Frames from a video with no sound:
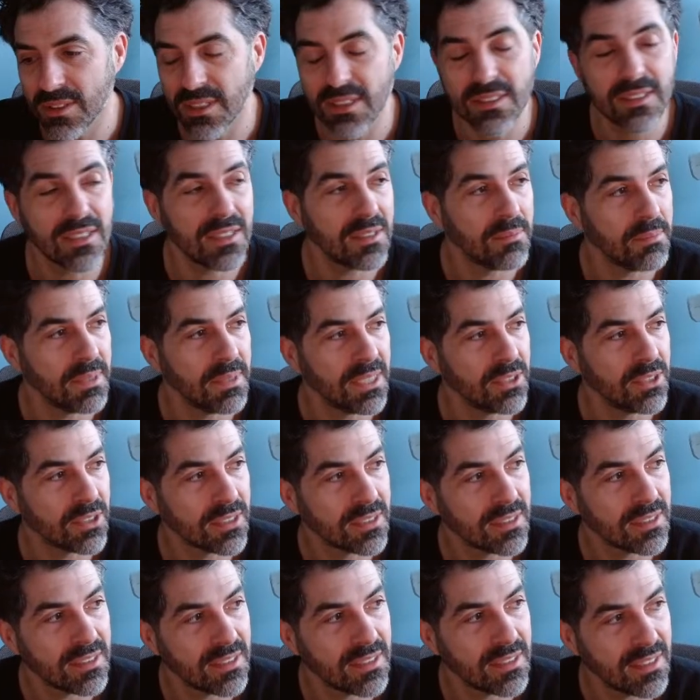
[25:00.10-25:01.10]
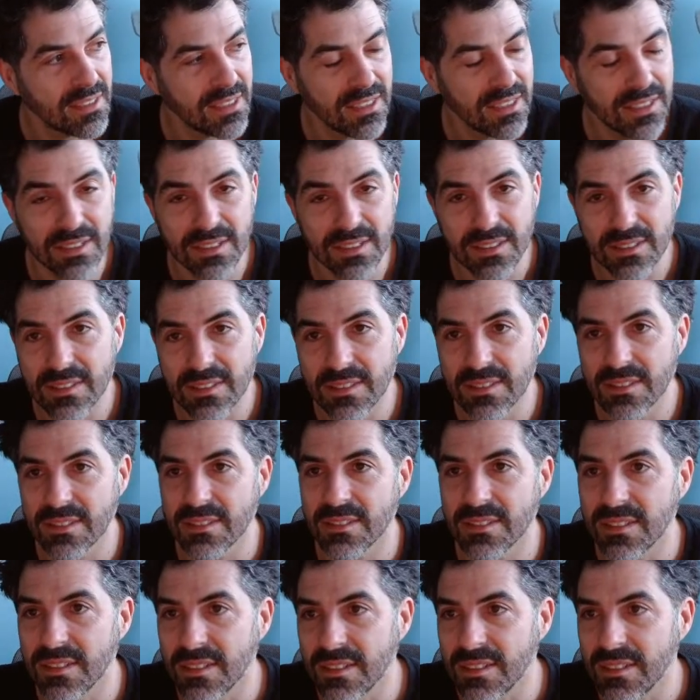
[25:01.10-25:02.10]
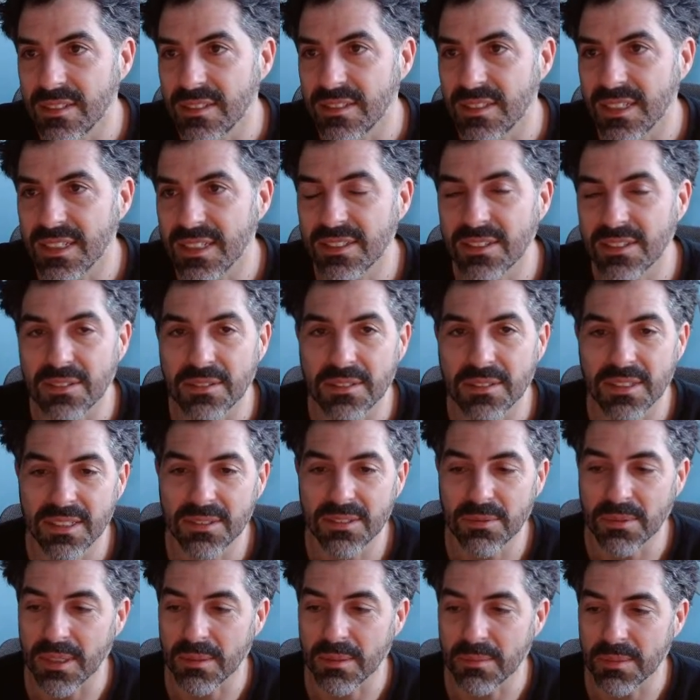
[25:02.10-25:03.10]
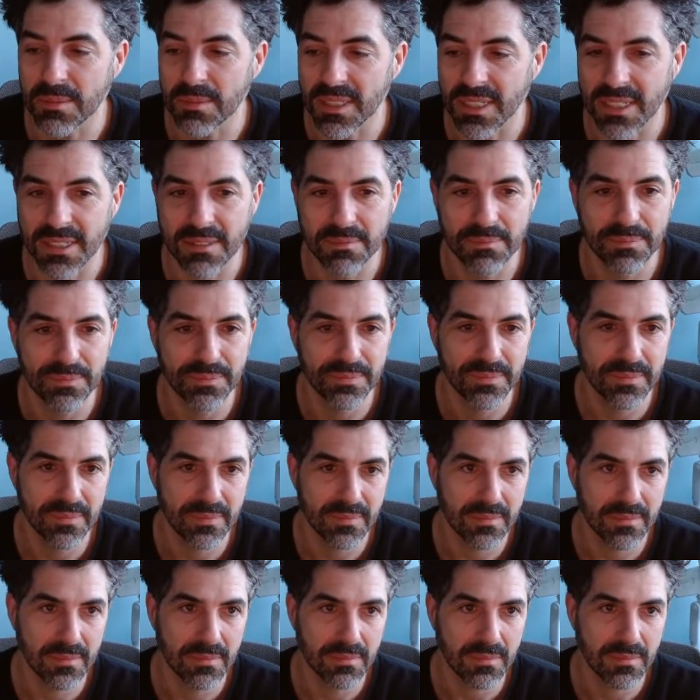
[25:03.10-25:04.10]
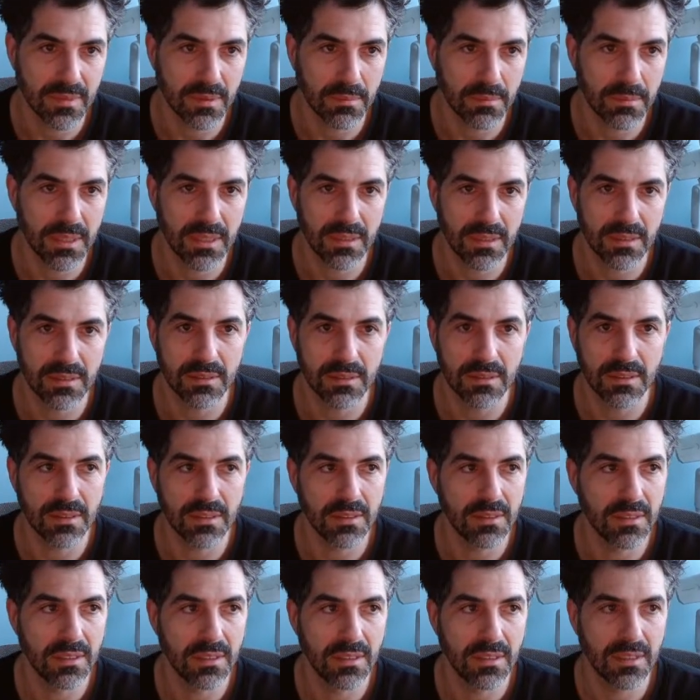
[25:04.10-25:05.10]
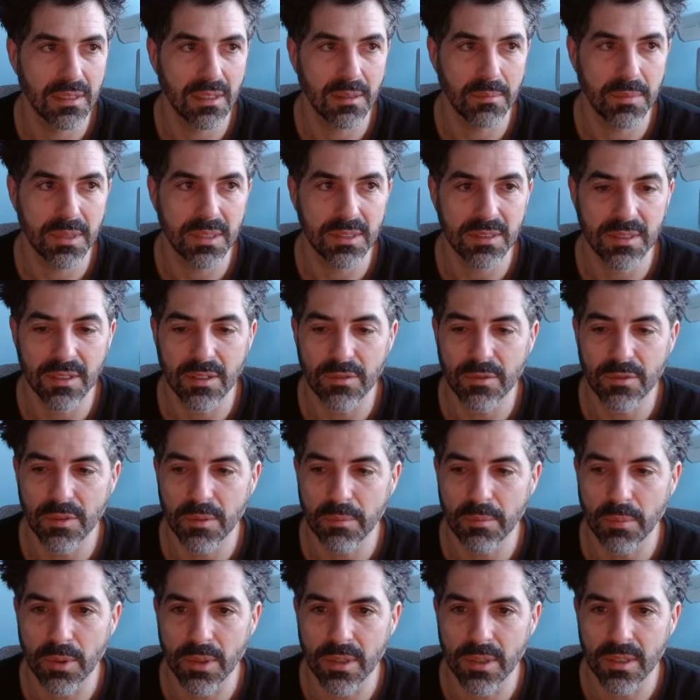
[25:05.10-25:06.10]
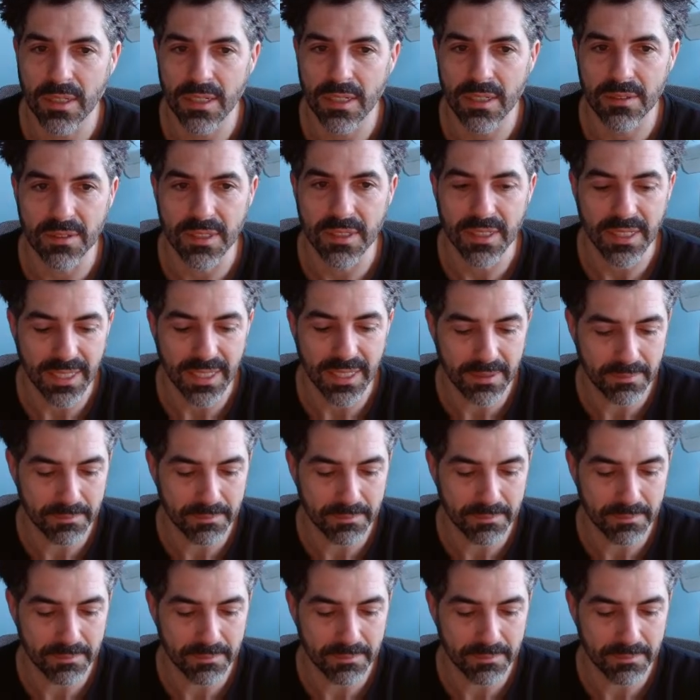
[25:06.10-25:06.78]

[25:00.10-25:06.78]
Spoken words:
saw the Matrix in the theaters. That's what I'm saying. I'm gonna self-report every day.